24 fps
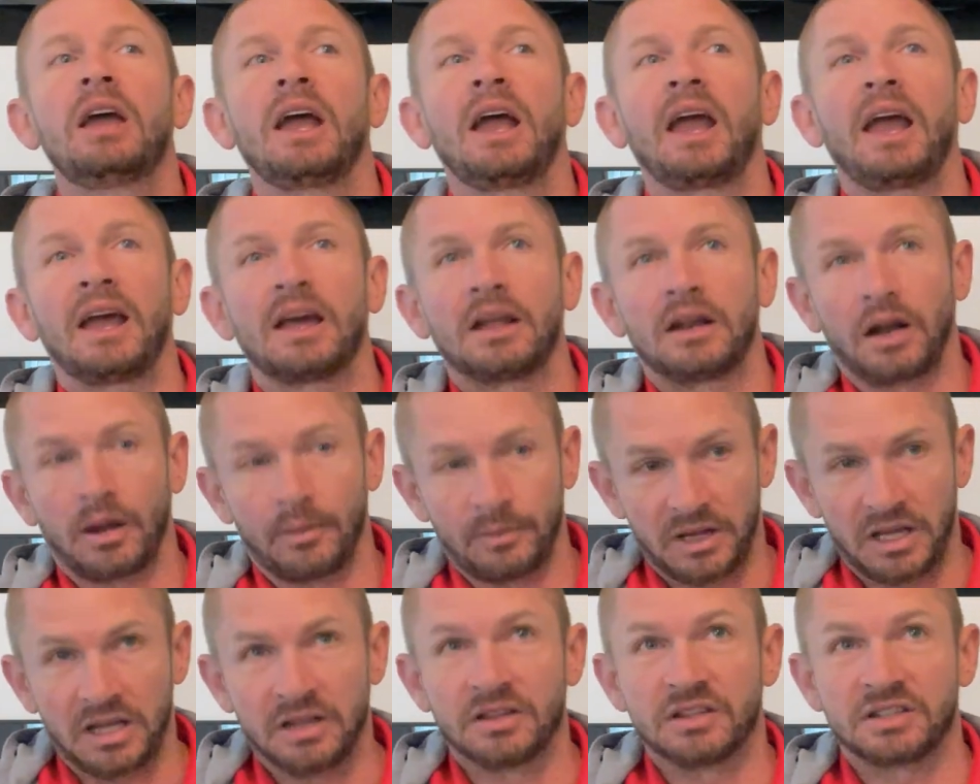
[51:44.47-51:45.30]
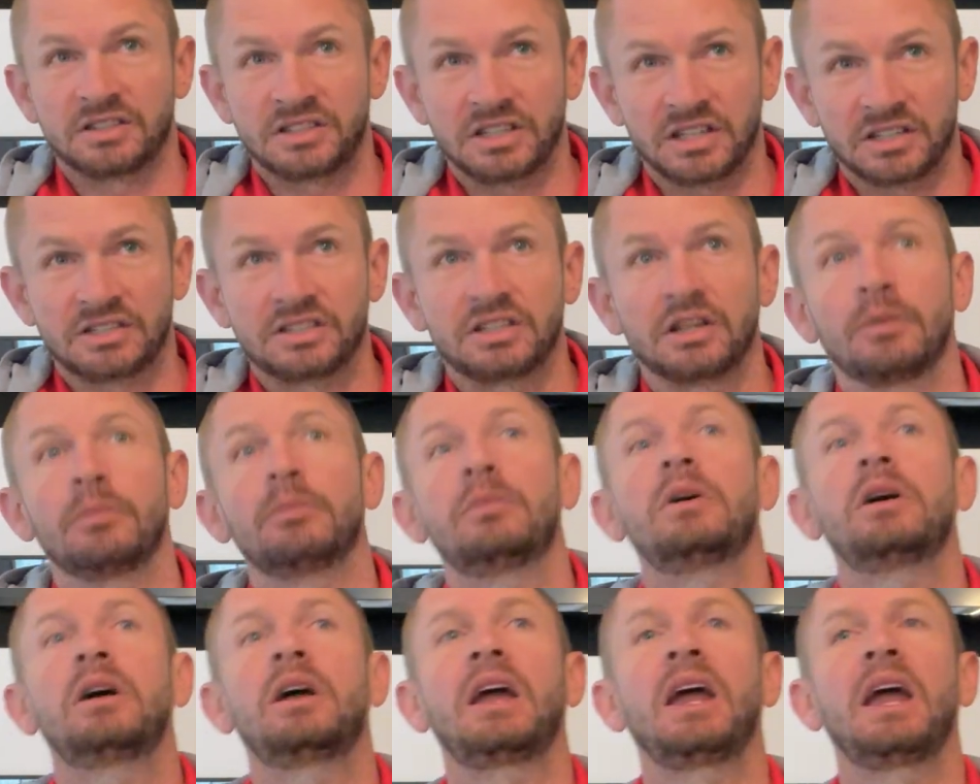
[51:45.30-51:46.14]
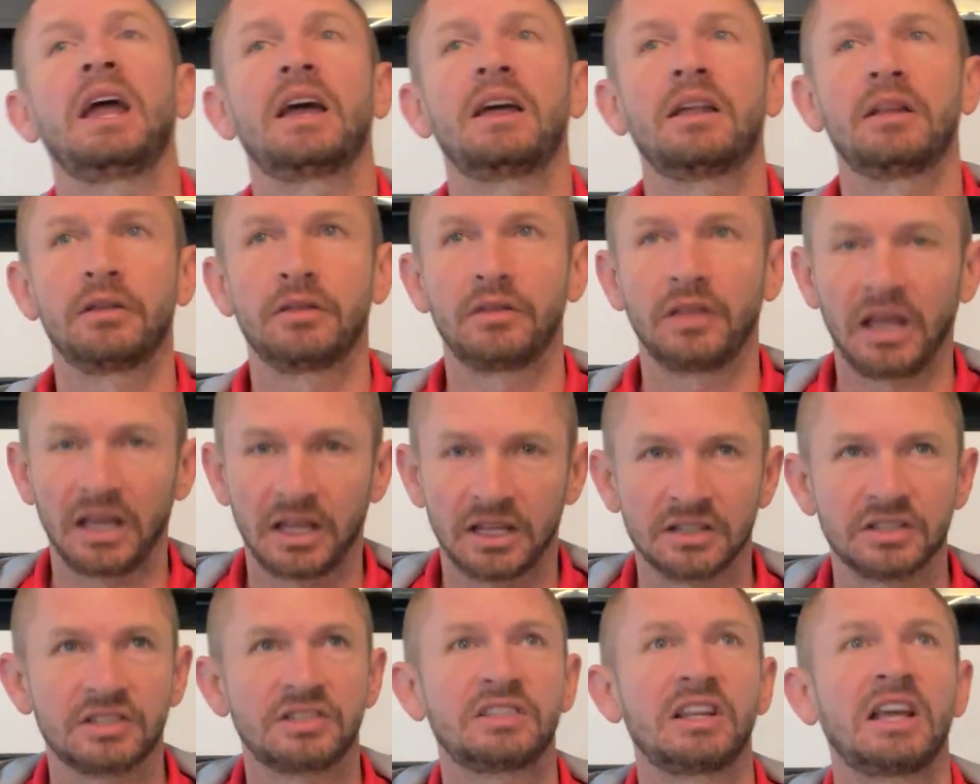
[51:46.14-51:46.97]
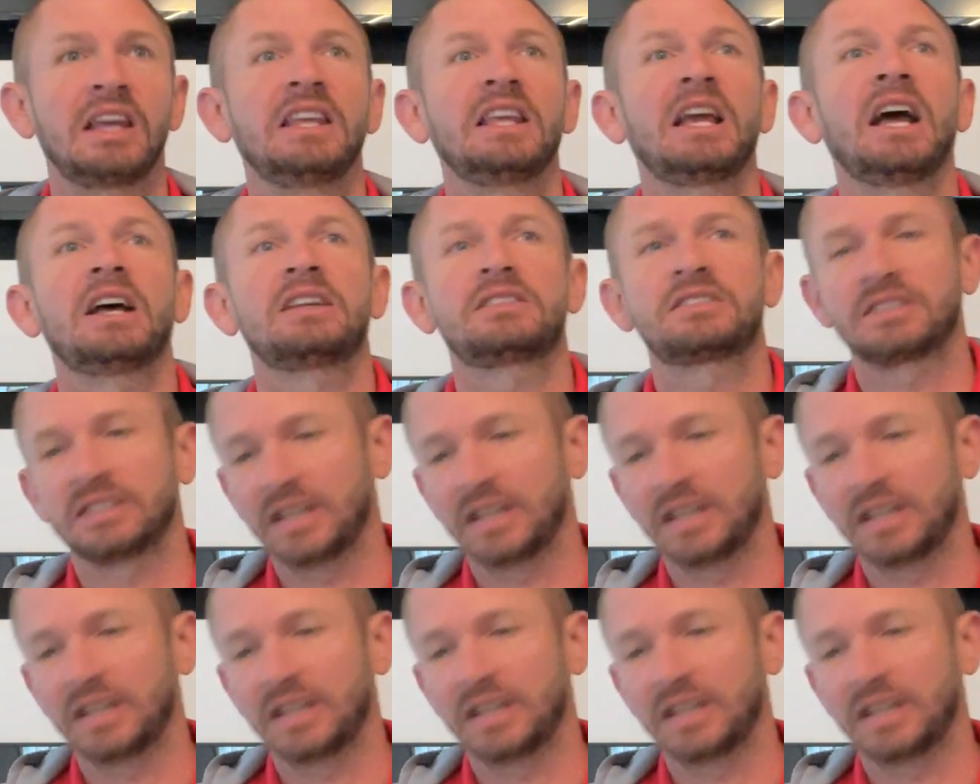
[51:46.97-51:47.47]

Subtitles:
and I'm in the system, and they can say yes,